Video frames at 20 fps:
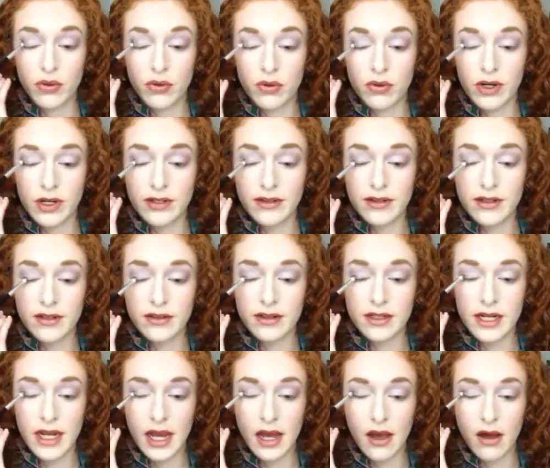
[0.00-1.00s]
press
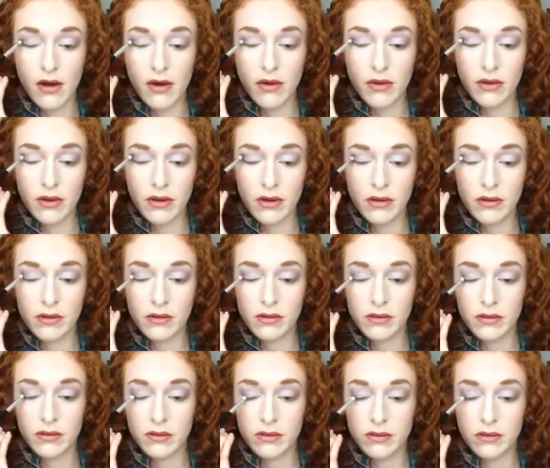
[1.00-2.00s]
this down
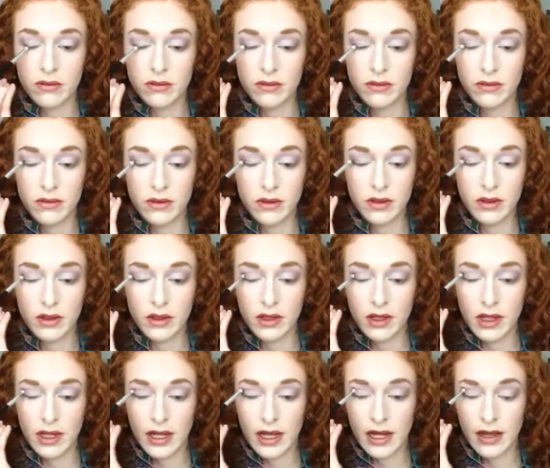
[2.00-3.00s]

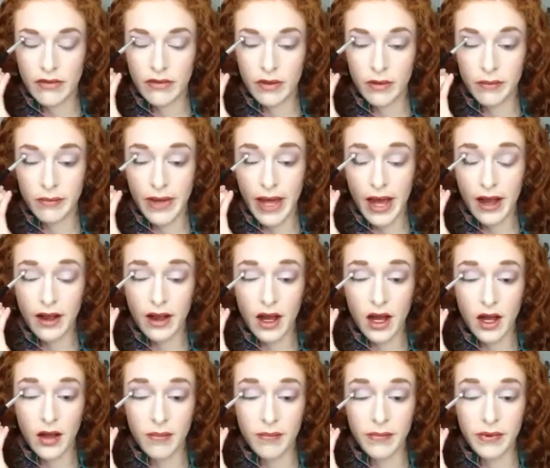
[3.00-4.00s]
and then back
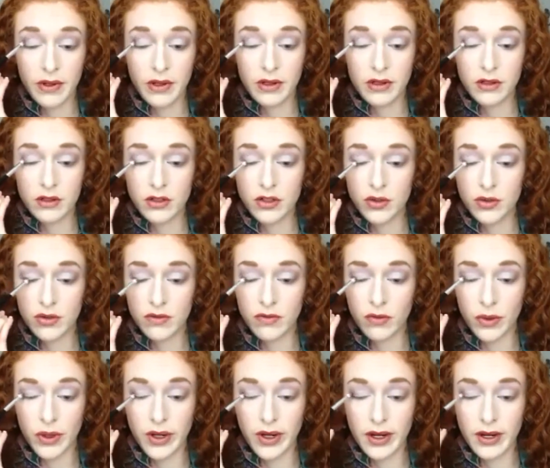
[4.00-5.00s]
up to
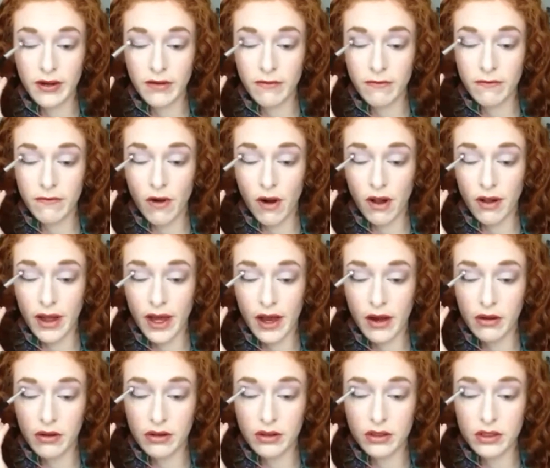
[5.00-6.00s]
avoid any
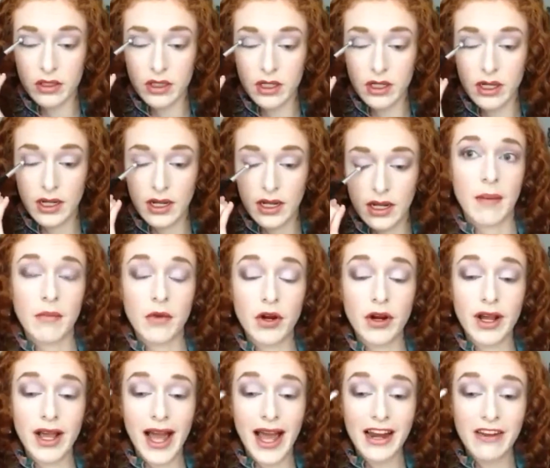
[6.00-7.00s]
fallout. I'm
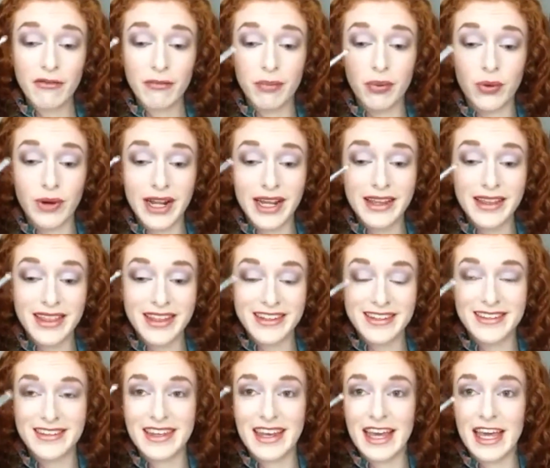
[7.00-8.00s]
going to kind of bring
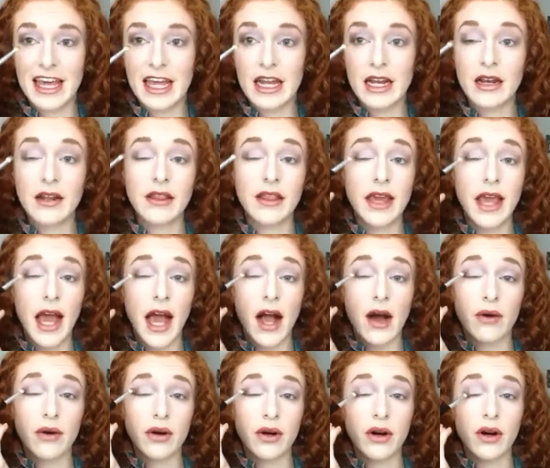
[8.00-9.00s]
this in the
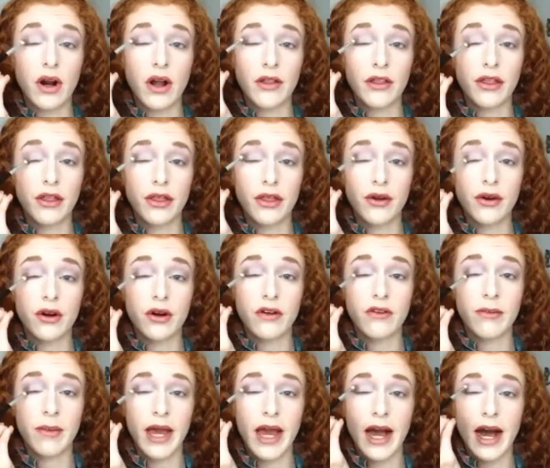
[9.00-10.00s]
outer third
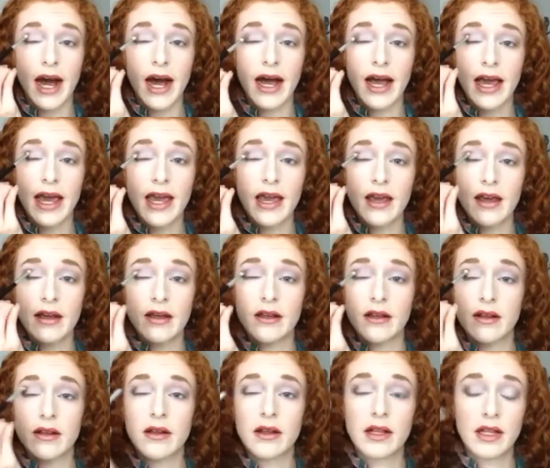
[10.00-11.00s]
of my eye
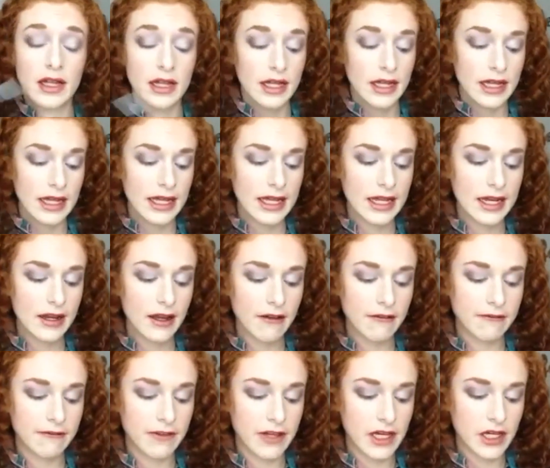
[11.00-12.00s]
in
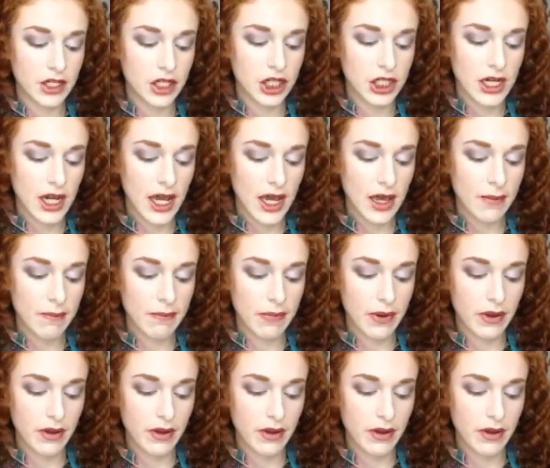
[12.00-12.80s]
a V shape,